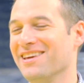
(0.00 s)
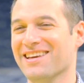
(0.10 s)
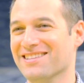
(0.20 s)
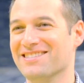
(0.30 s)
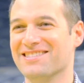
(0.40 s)

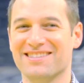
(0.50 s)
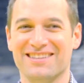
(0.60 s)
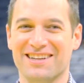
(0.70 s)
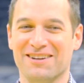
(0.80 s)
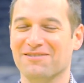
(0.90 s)
kids,
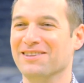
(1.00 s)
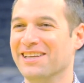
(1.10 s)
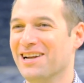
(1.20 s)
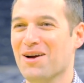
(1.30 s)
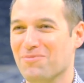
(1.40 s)
you know,
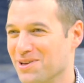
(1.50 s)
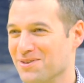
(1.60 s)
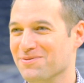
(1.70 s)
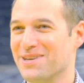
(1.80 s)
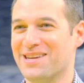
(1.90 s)
lit up.
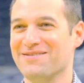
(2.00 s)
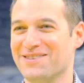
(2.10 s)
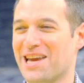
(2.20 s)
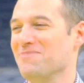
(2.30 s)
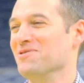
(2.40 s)
We we,
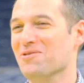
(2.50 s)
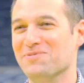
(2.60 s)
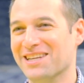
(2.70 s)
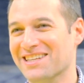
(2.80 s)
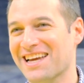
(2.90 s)
we came to
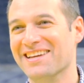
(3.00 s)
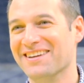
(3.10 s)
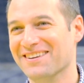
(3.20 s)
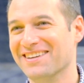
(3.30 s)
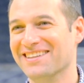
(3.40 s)
opening day
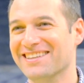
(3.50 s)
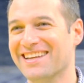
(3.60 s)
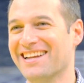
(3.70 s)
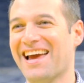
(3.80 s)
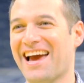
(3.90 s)
here and,
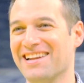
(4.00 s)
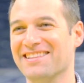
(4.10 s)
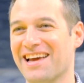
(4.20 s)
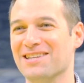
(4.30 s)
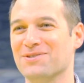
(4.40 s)
and
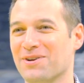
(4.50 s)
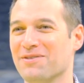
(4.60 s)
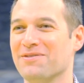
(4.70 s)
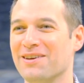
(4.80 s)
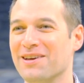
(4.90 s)
had that sort
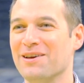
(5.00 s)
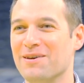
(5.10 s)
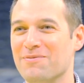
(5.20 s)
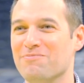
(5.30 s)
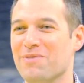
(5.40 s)
of yeah
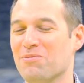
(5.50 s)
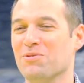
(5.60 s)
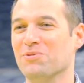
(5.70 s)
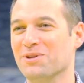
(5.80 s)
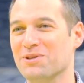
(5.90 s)

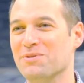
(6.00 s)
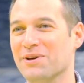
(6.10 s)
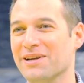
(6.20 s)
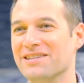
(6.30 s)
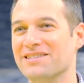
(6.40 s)
memorable
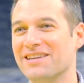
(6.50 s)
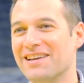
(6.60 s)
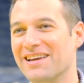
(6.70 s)
experience.